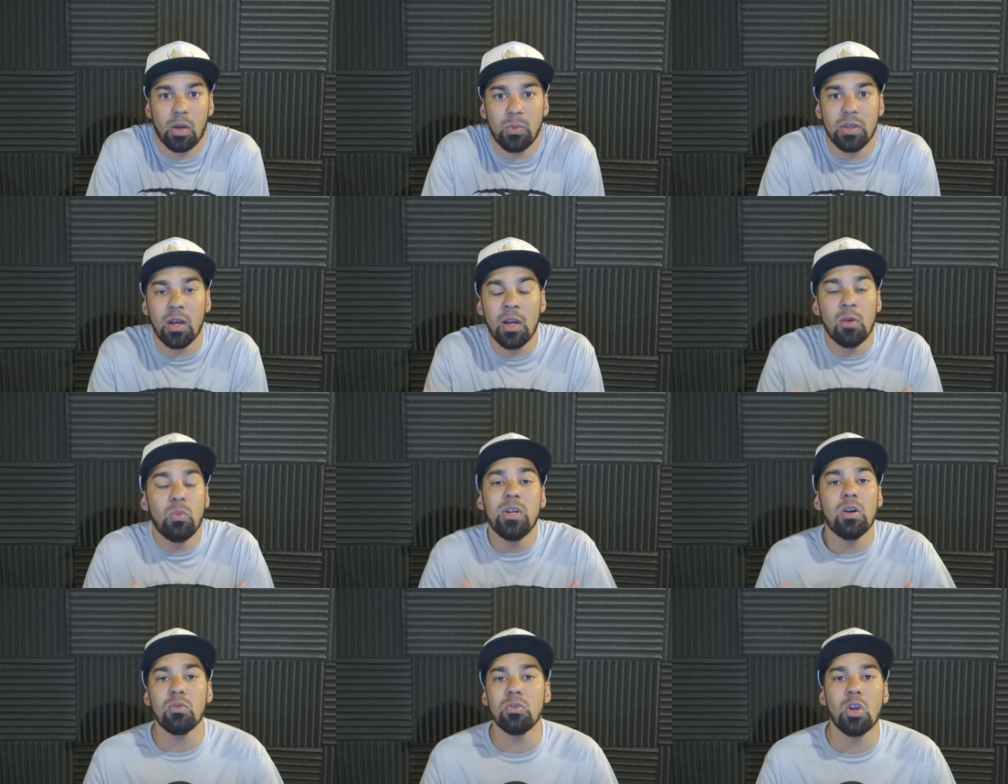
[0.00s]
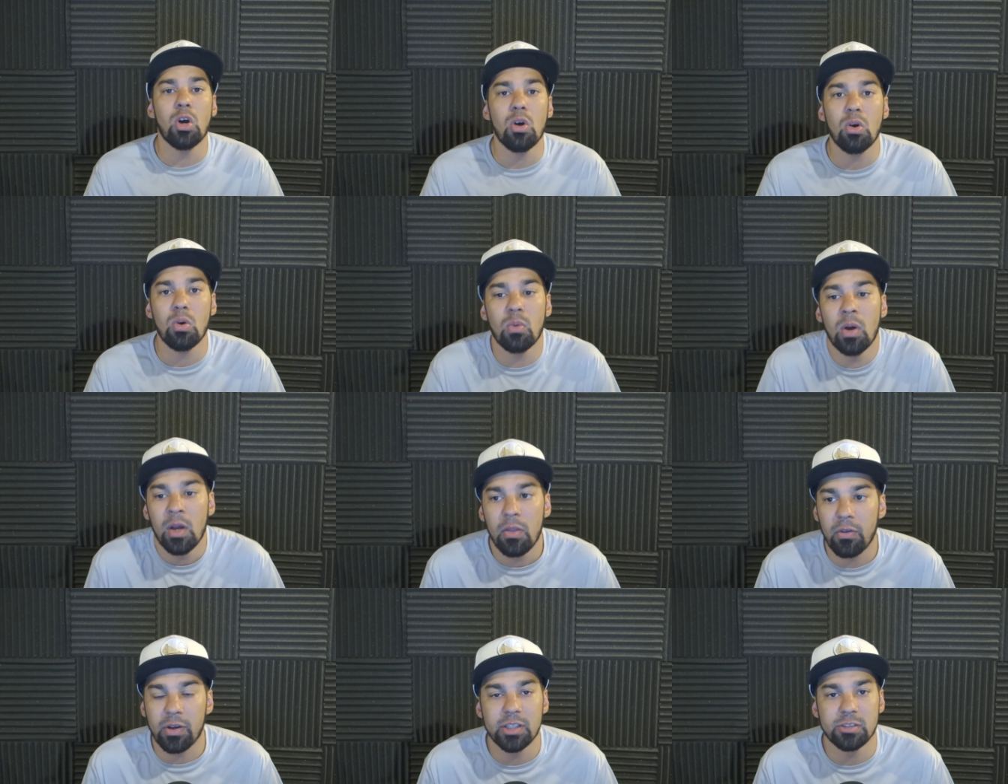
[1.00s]
We we don't know
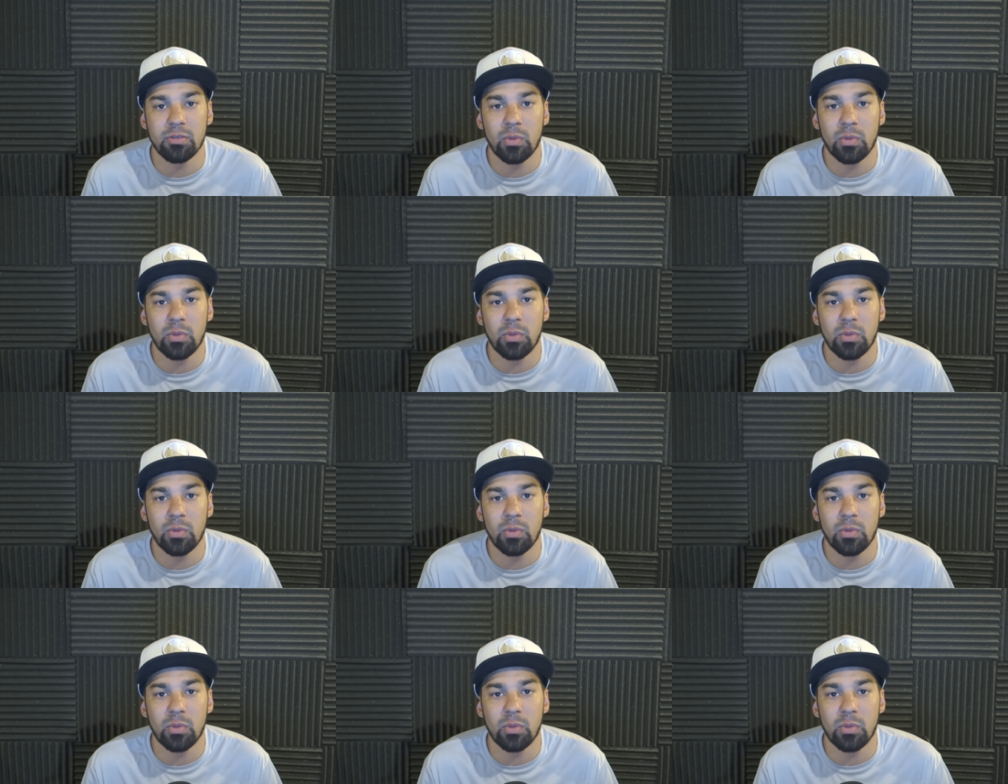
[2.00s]
their history.